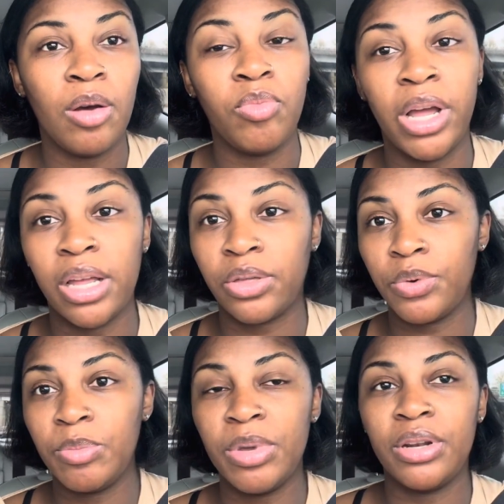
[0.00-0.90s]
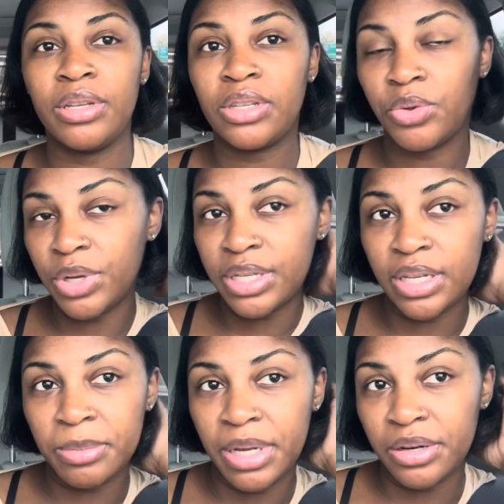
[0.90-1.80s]
I'm like 3
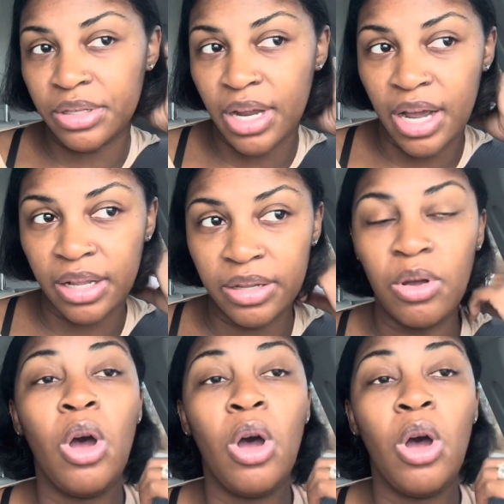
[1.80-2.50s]
centimeters dilated.